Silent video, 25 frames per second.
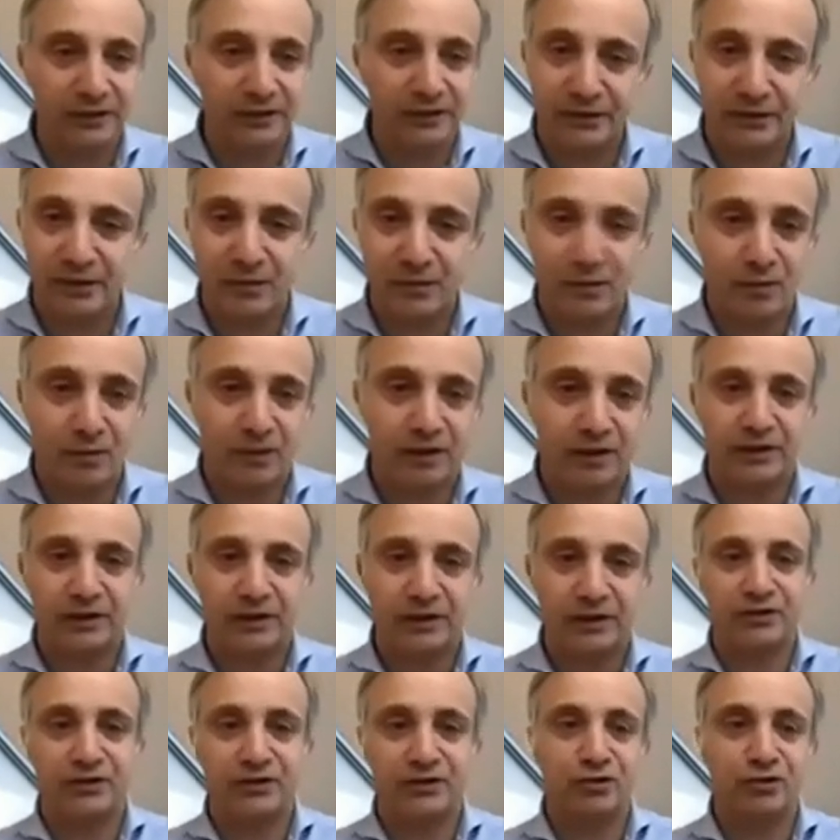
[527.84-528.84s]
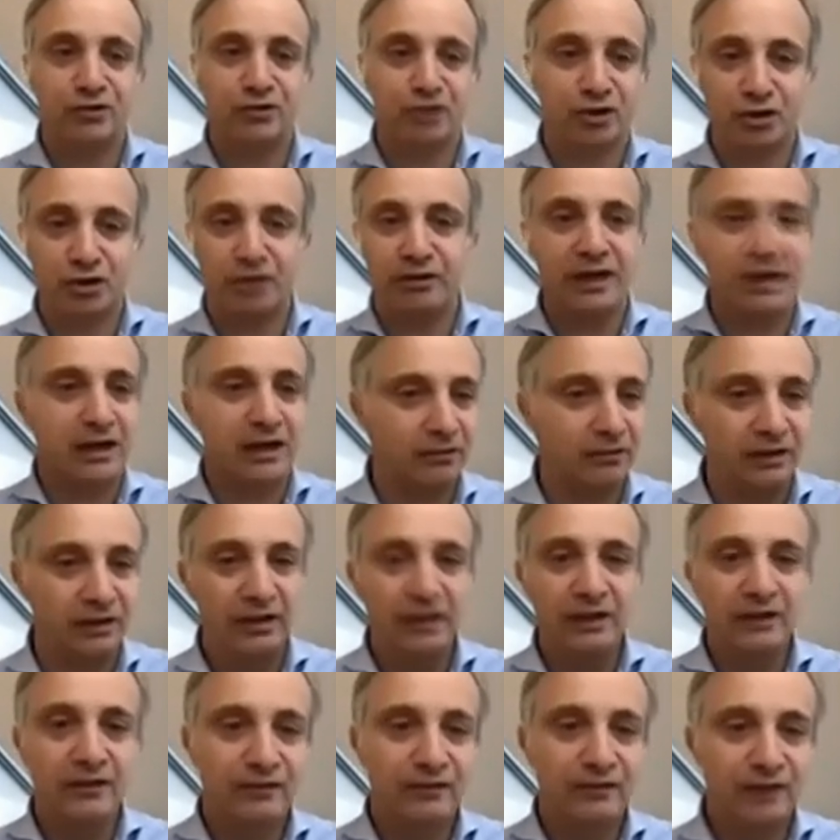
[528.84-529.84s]
illiterate workers to churn out
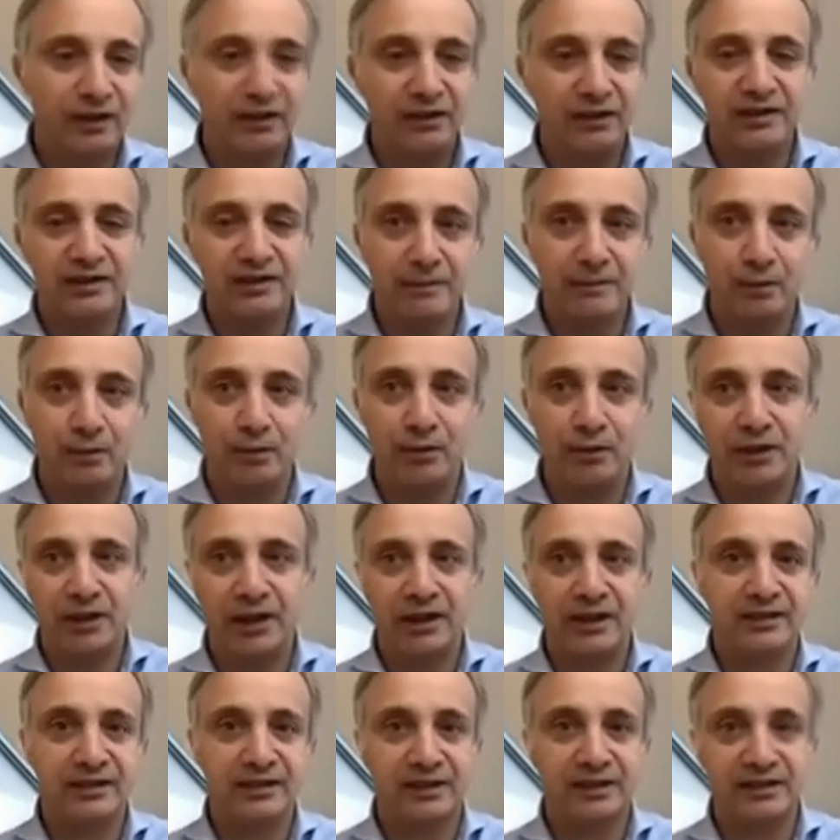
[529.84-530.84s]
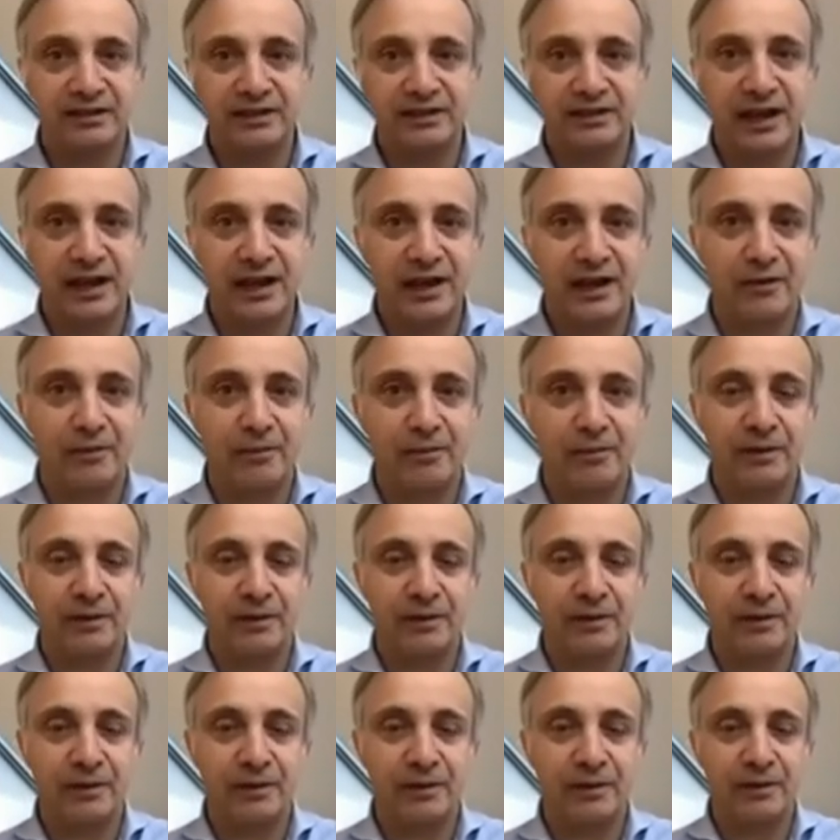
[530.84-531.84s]
fairly simple things at scale. But we
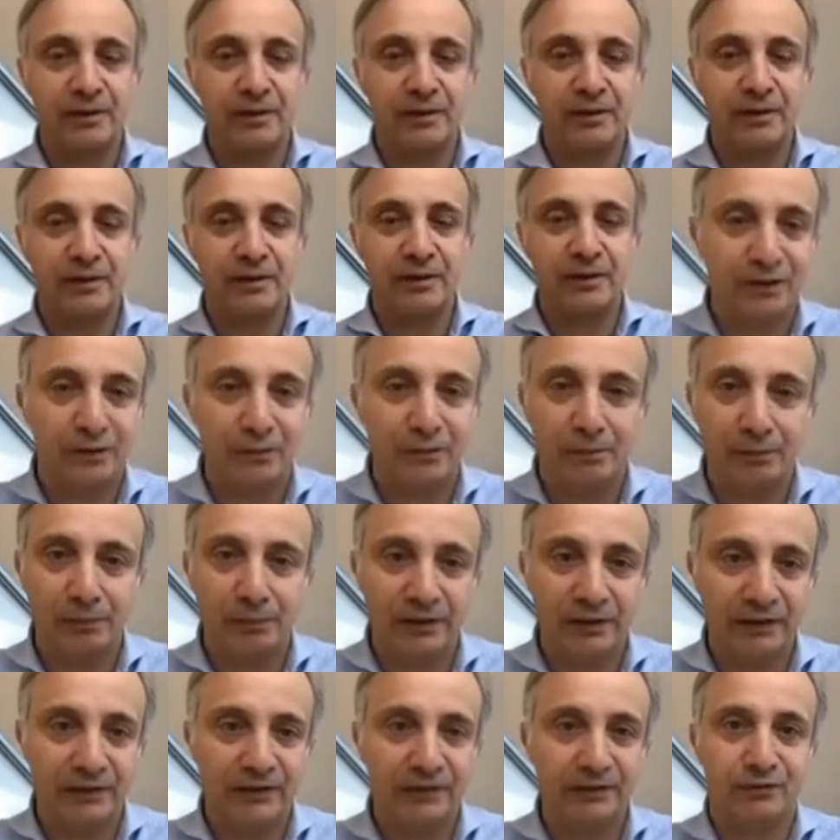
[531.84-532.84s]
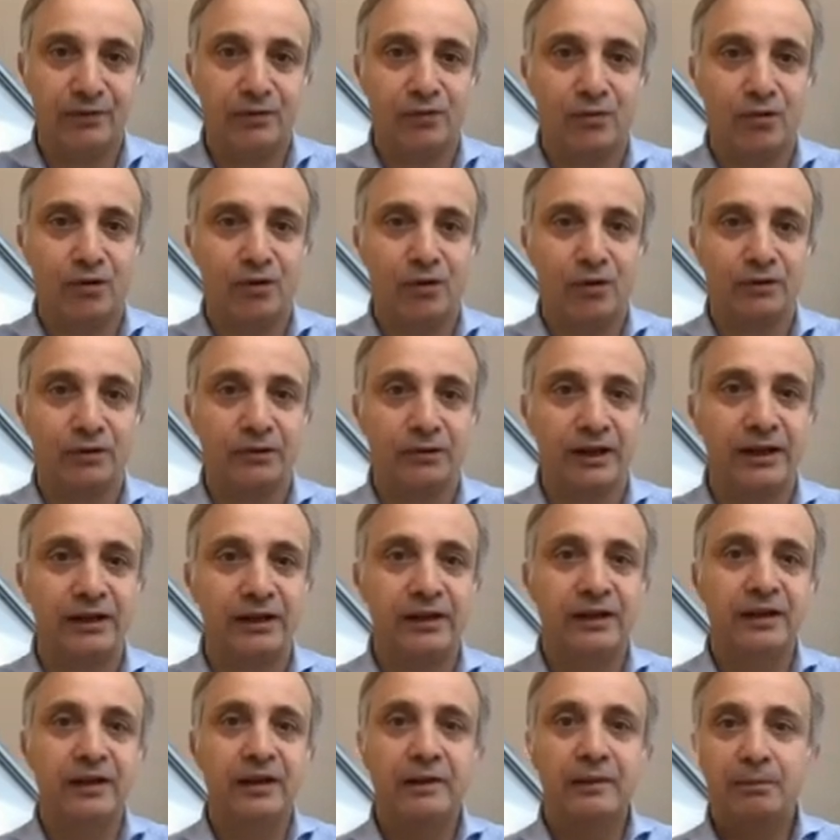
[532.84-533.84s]
now live in a completely different world, right?
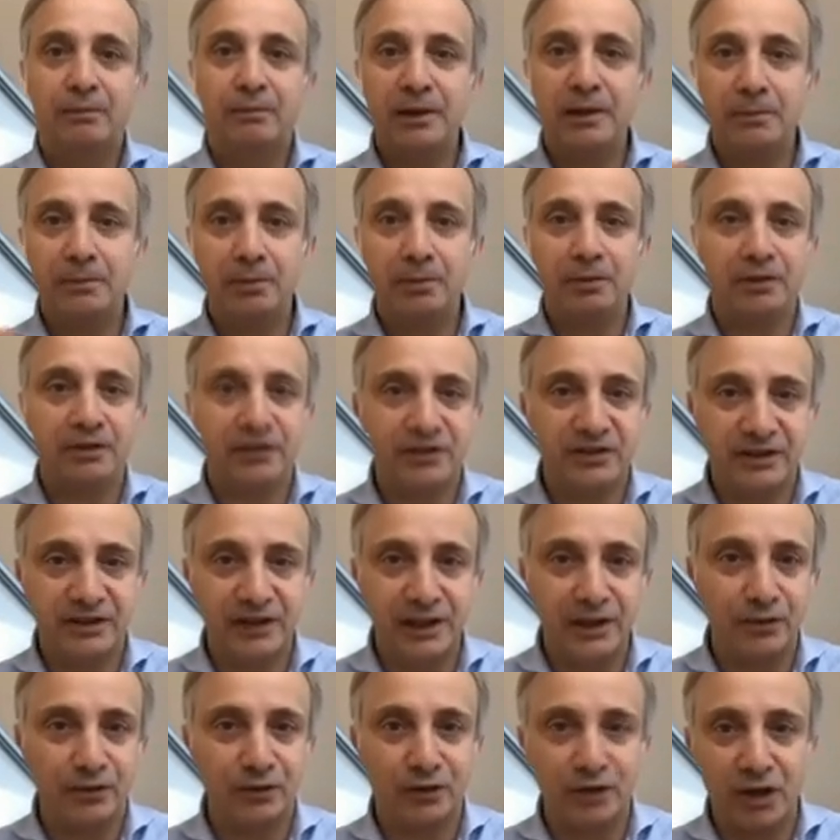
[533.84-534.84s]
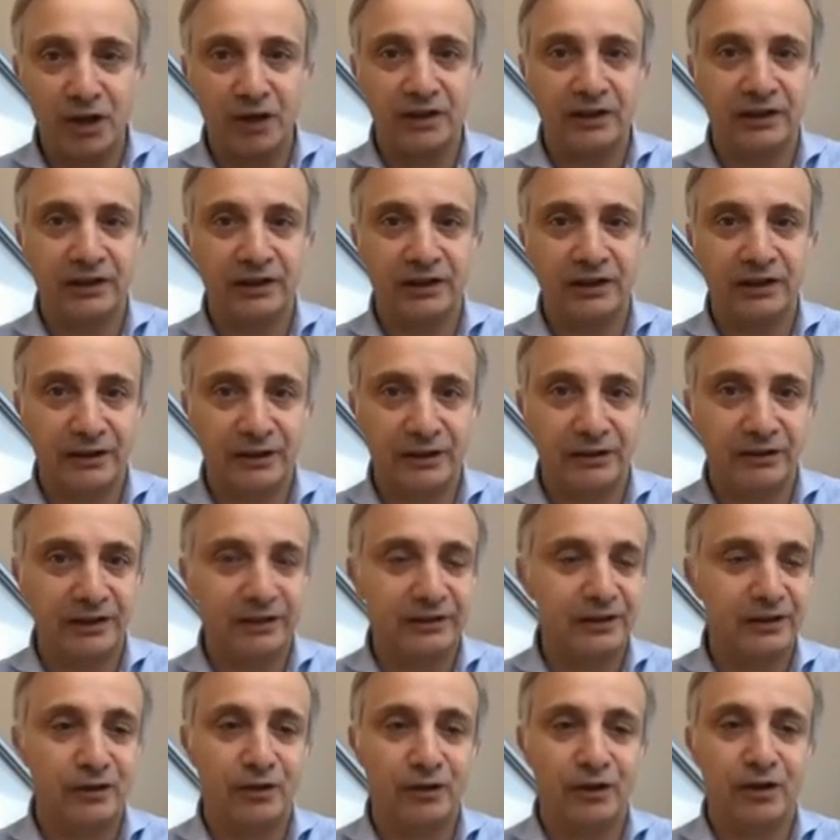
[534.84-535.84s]
People are skilled, they're not illiterate.
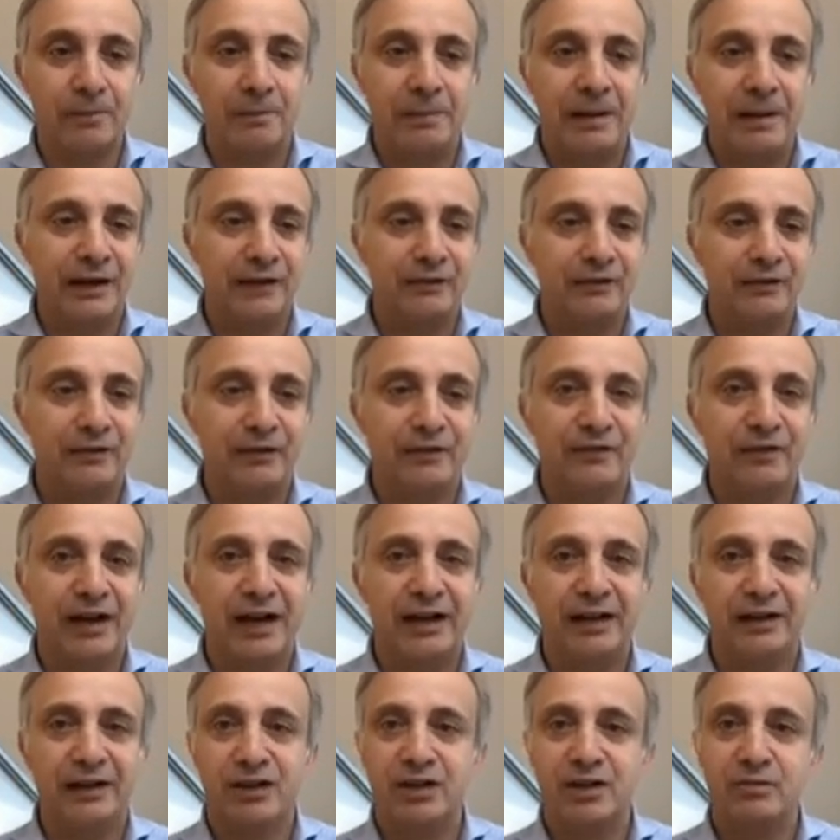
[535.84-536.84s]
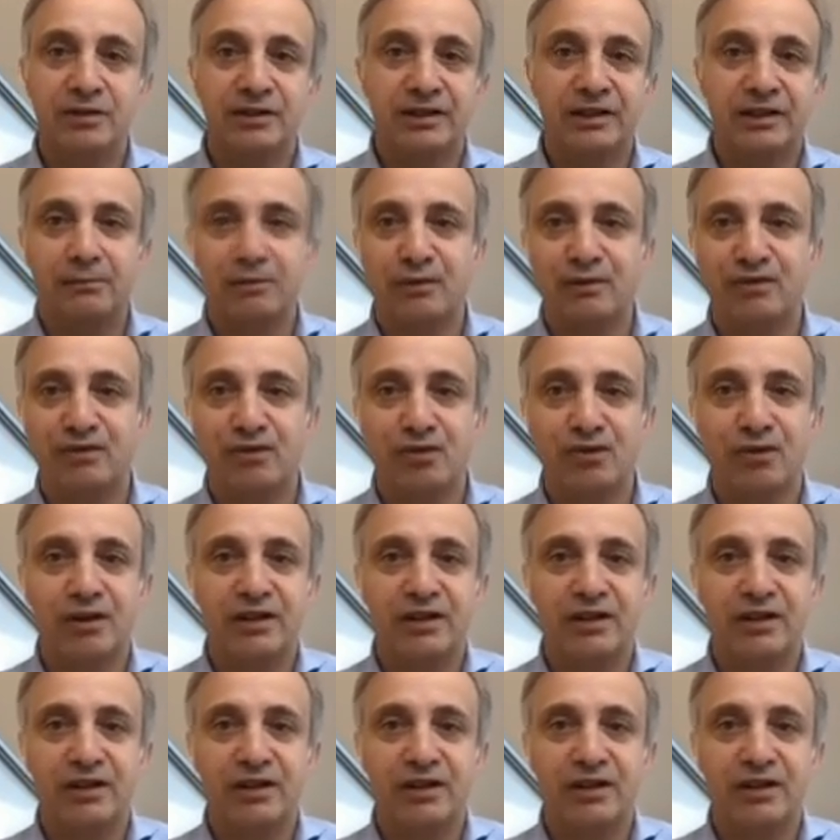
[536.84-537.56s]
You know, competitive advantage, as we said before, is